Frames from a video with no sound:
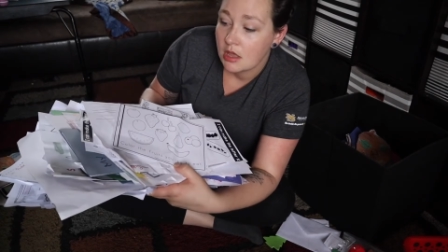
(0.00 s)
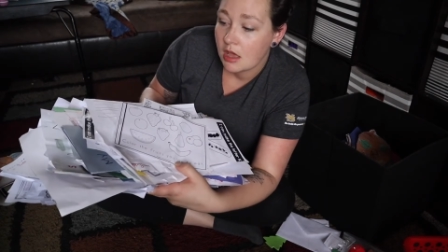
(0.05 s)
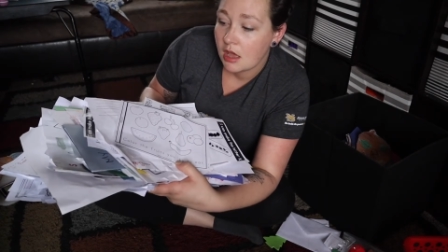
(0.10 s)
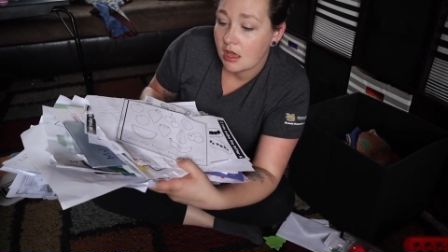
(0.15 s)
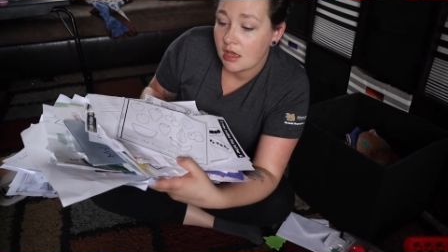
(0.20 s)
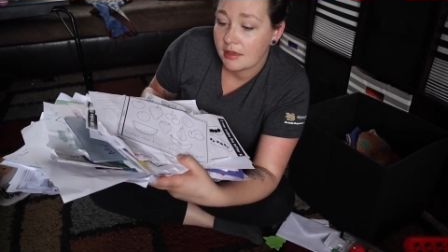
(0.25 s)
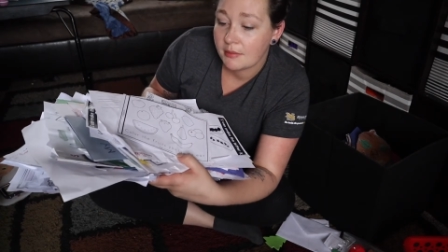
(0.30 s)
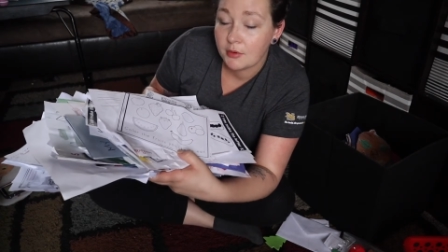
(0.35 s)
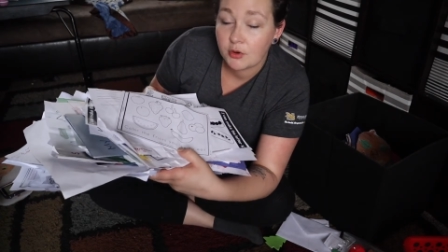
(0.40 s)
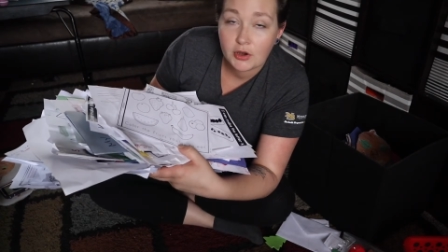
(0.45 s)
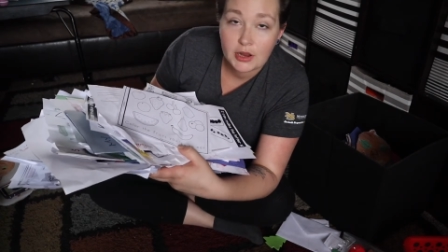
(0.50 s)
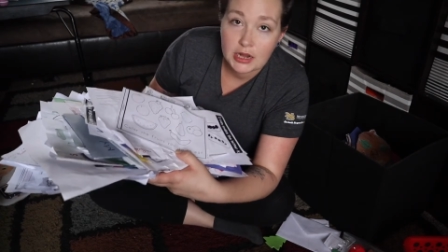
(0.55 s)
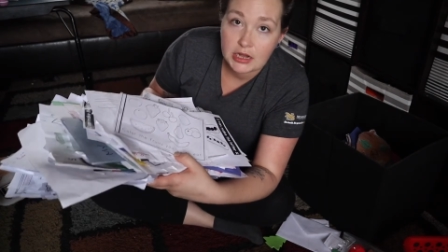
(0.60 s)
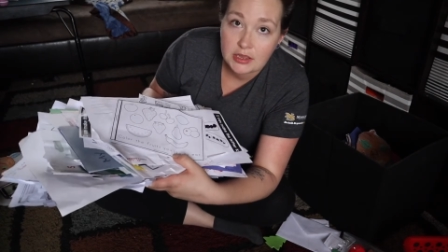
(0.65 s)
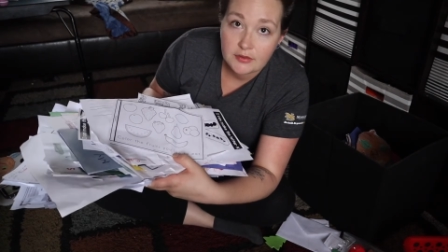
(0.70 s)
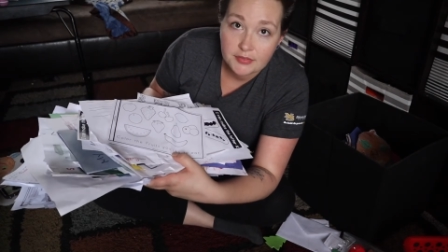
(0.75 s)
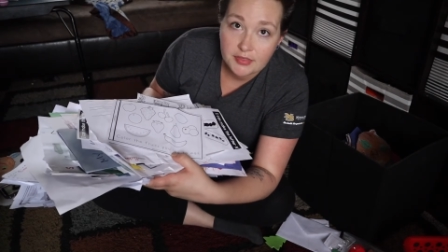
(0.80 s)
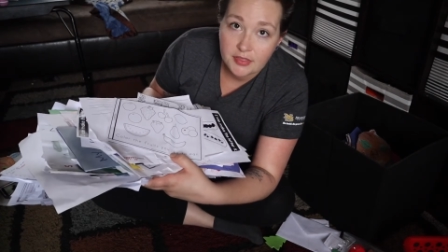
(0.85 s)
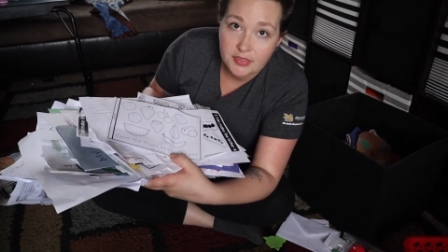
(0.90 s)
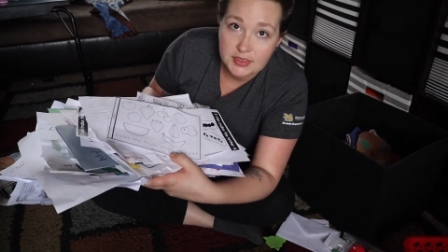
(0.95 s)
or any
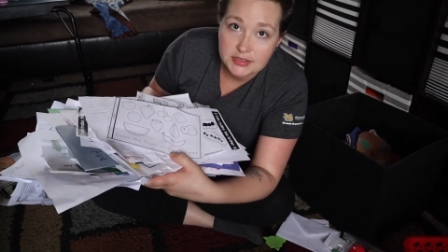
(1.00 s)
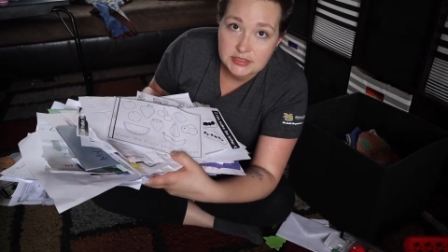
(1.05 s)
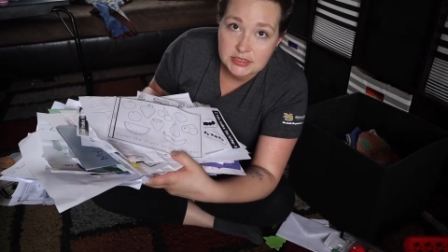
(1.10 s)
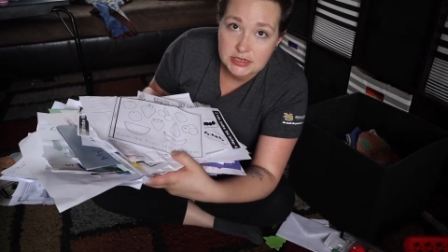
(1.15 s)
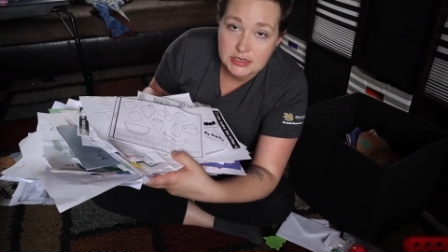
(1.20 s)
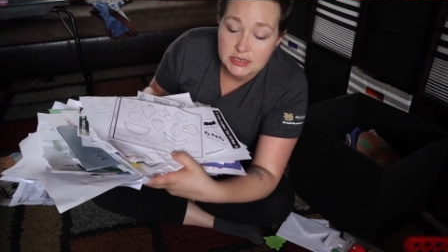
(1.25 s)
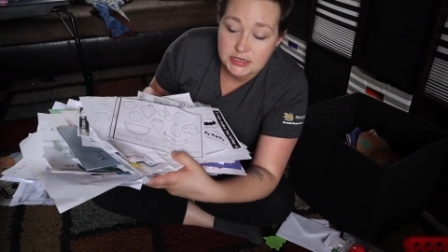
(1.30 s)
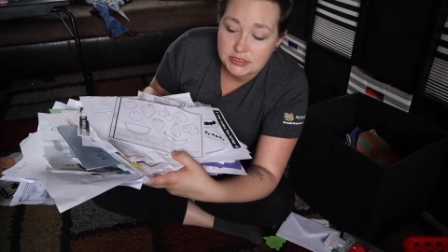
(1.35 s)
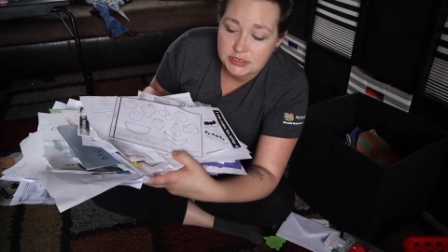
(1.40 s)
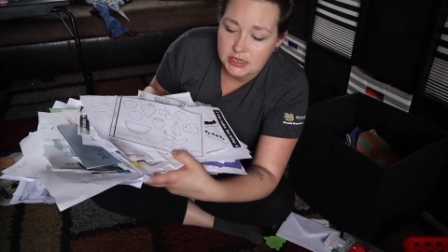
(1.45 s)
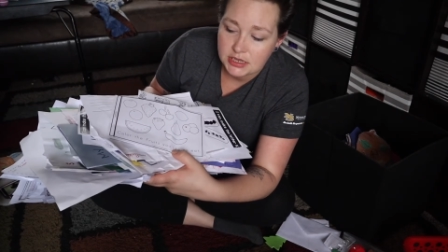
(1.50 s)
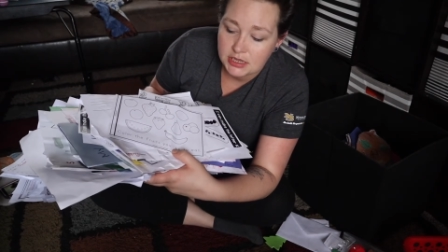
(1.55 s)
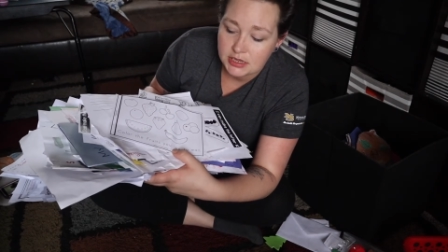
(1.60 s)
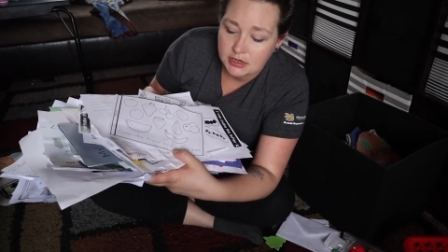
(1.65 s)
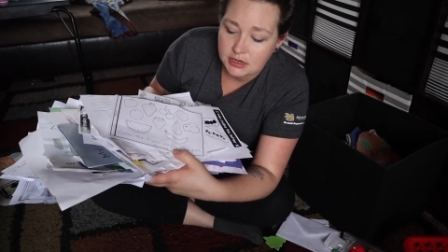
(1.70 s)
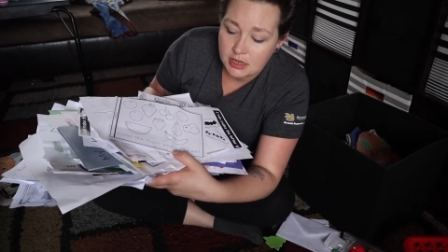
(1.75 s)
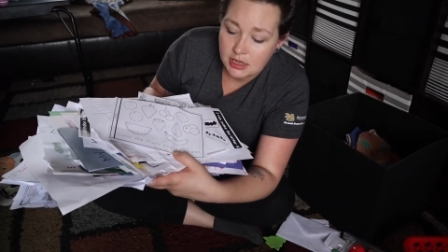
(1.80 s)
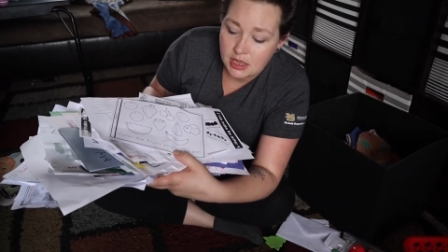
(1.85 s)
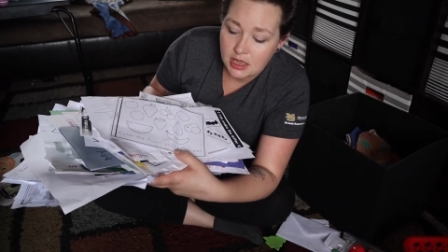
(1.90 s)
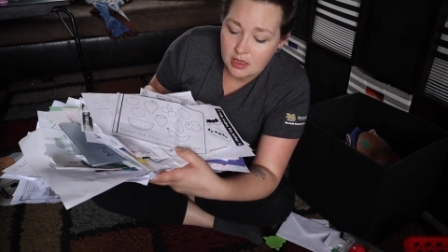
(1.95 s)
of the things that he did.